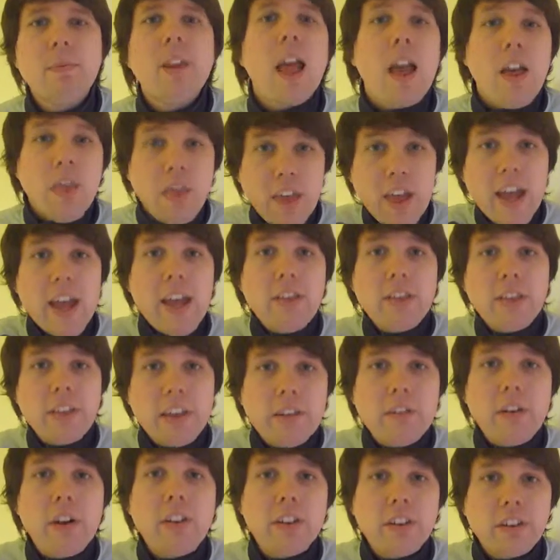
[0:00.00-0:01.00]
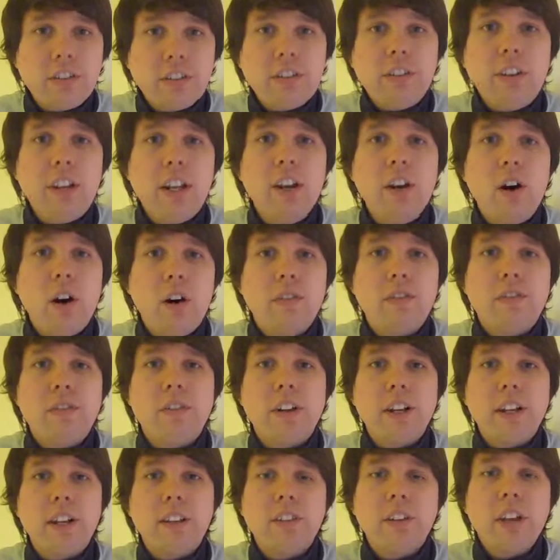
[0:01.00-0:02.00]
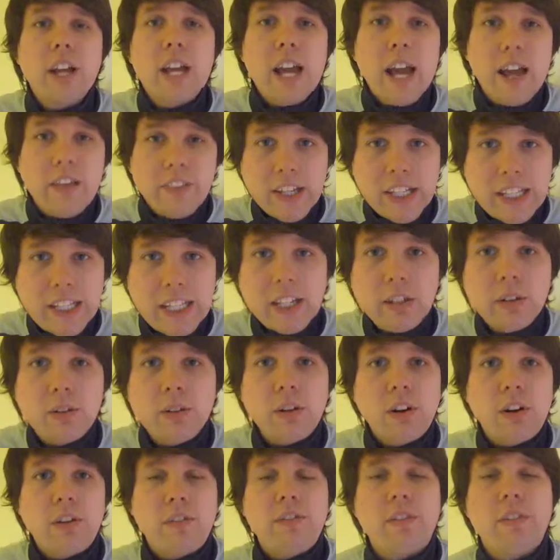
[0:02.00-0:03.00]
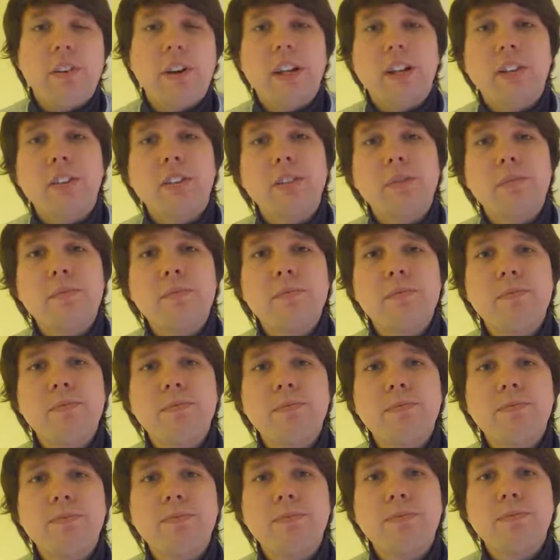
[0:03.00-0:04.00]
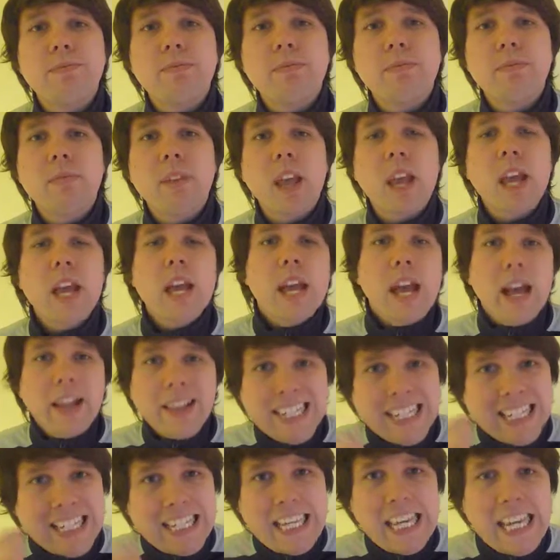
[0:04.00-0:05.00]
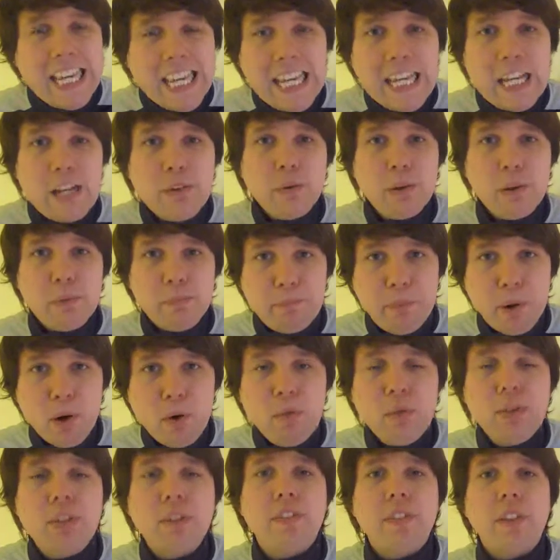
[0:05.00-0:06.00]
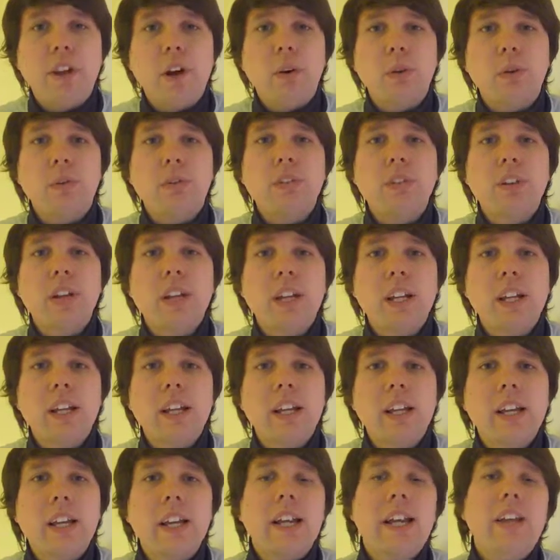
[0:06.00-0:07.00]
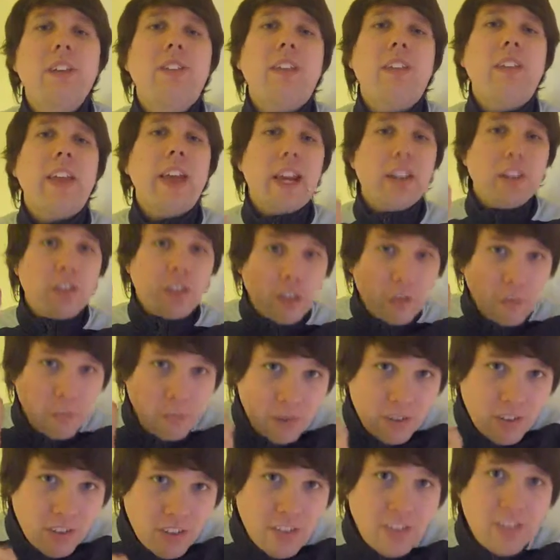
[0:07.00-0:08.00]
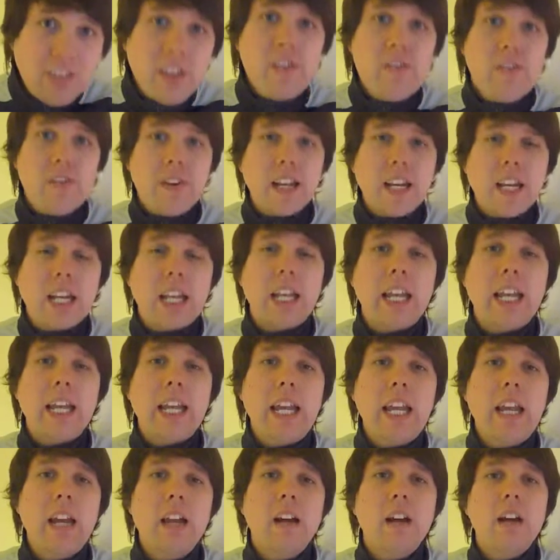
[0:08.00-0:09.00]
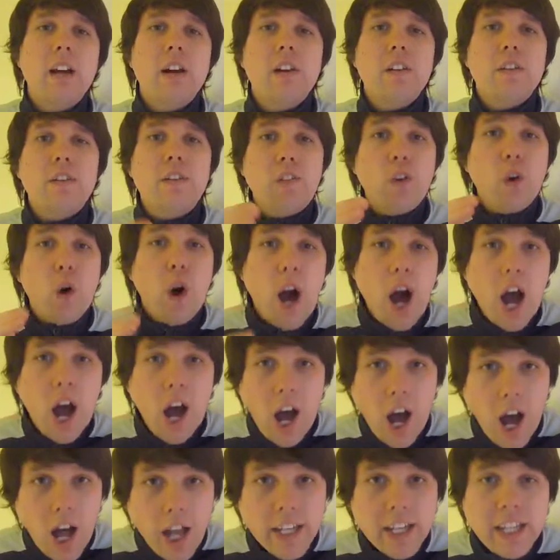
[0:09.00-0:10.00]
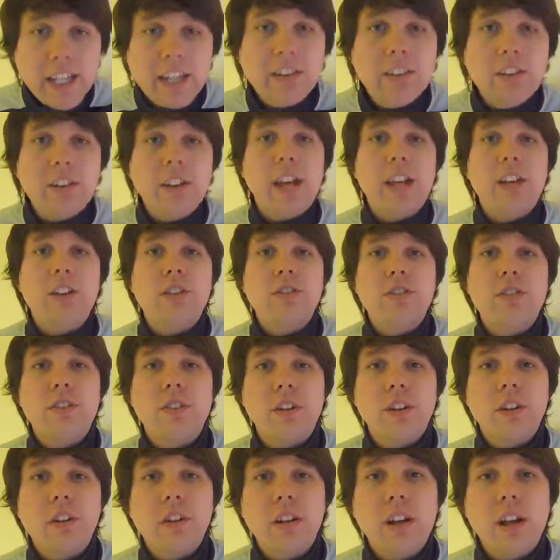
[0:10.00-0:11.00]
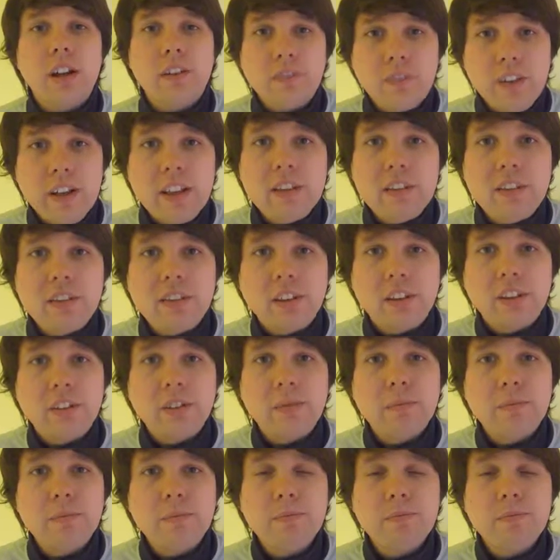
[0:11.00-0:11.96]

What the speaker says: And then there are the sin offerings and the guilt offerings. And the key with both of those is that they are specifically for unintentional offences.